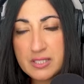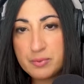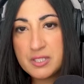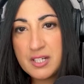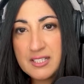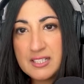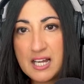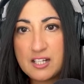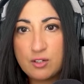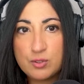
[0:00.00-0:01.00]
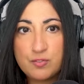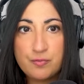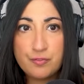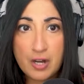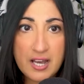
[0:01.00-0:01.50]
subsidises landlords
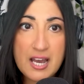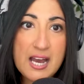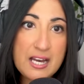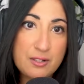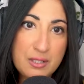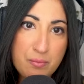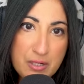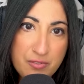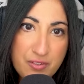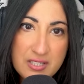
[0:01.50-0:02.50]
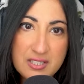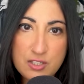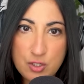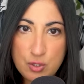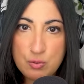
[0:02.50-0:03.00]
via housing benefits,
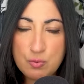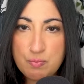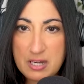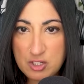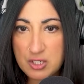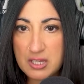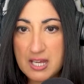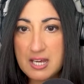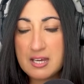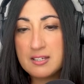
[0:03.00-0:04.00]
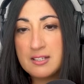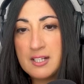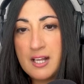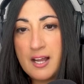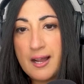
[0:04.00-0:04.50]
as you mentioned there.
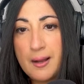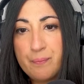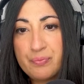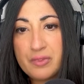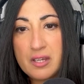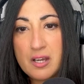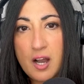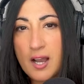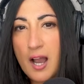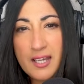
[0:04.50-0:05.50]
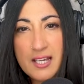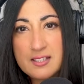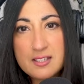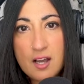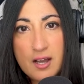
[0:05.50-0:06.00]
I
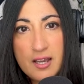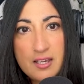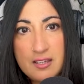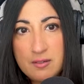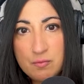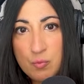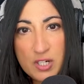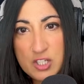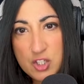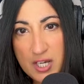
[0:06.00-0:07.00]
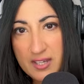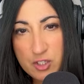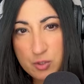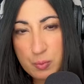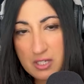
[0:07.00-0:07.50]
guess I wanted to share
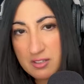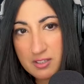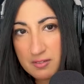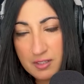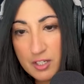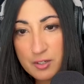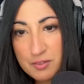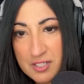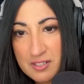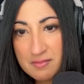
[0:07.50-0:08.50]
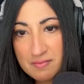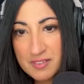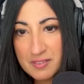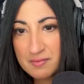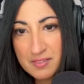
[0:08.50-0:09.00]
that just because, you know,
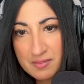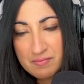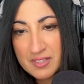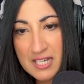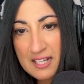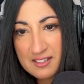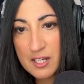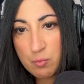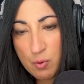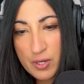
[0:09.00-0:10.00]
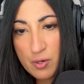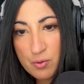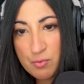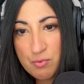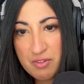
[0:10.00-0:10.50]
Dan said what we
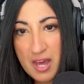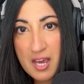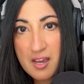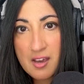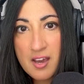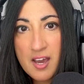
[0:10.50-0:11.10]
all think.